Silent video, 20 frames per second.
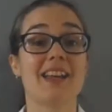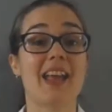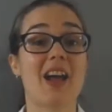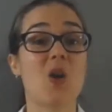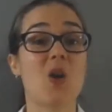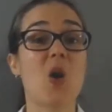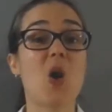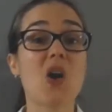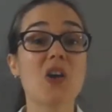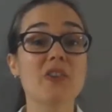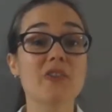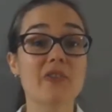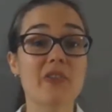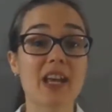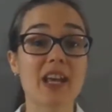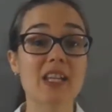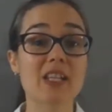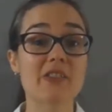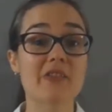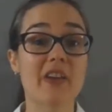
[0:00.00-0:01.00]
Now, on
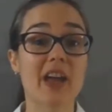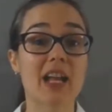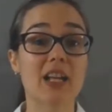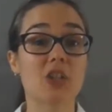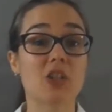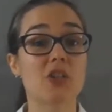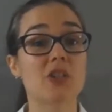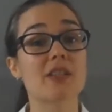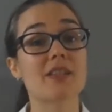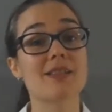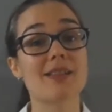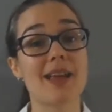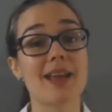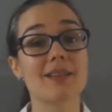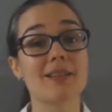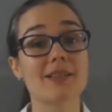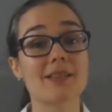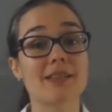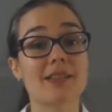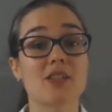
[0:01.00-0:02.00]
face value,
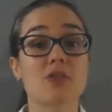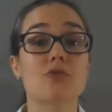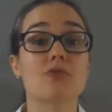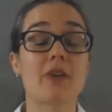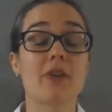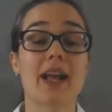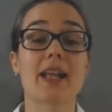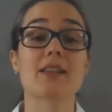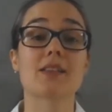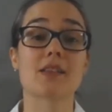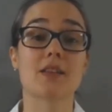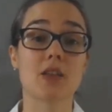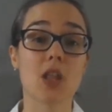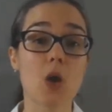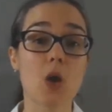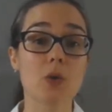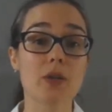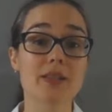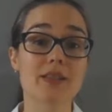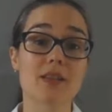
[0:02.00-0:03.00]
stainless steel ranks
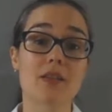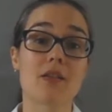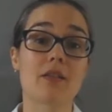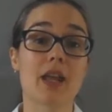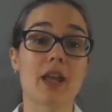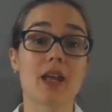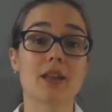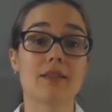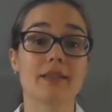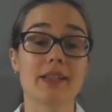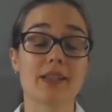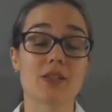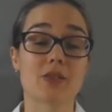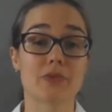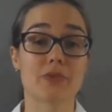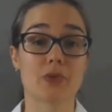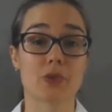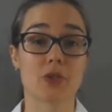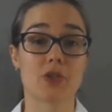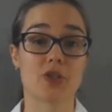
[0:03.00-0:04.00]
lowest on our list
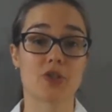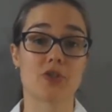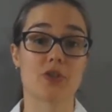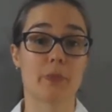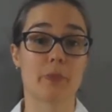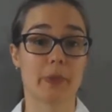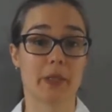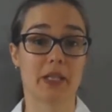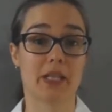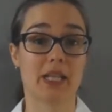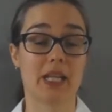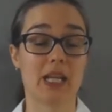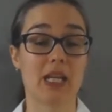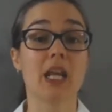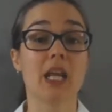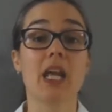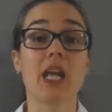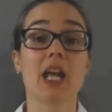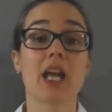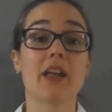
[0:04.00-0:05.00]
for durability,
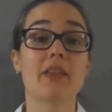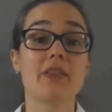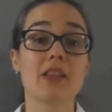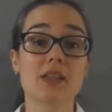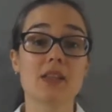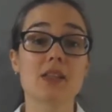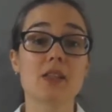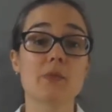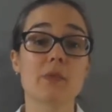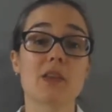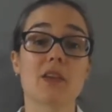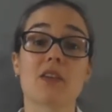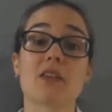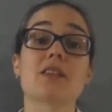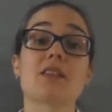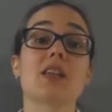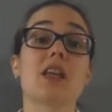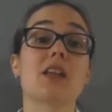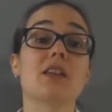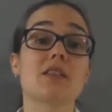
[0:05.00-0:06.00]
and this is
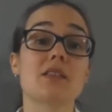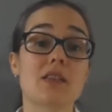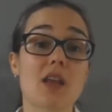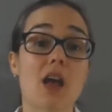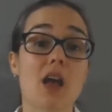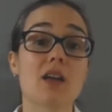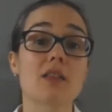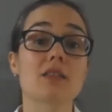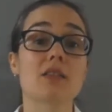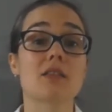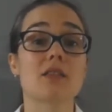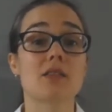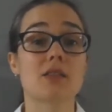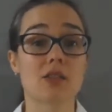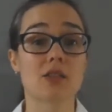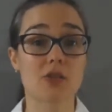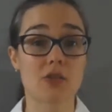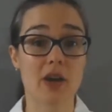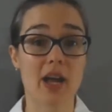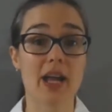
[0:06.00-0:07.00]
because it does
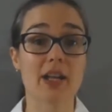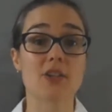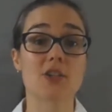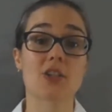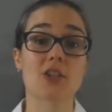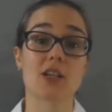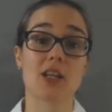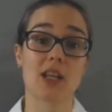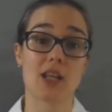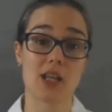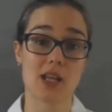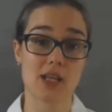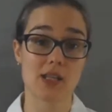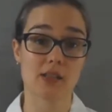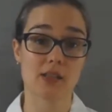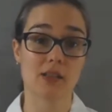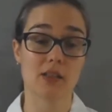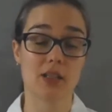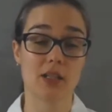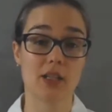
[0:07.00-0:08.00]
scratch
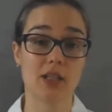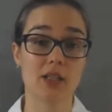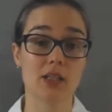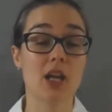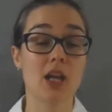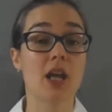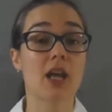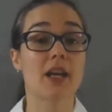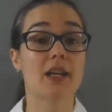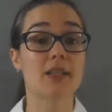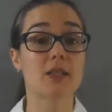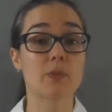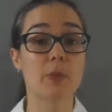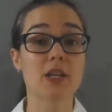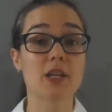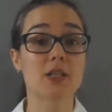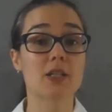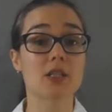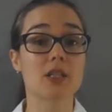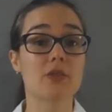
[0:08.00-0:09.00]
easily,
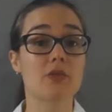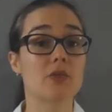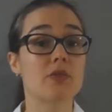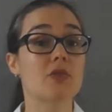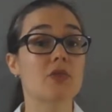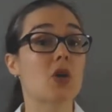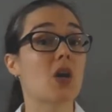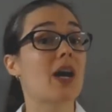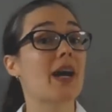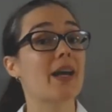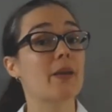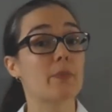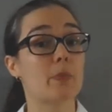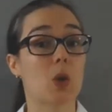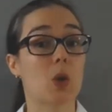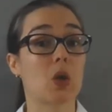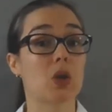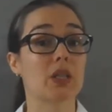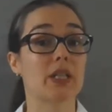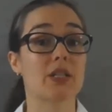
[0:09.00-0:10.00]
especially if you've got a
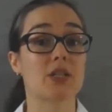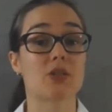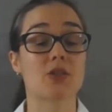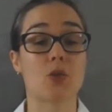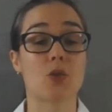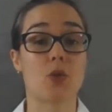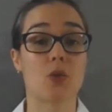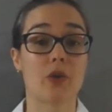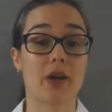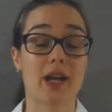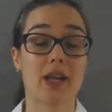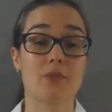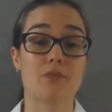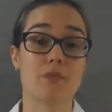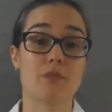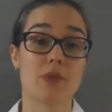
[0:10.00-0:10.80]
polished or a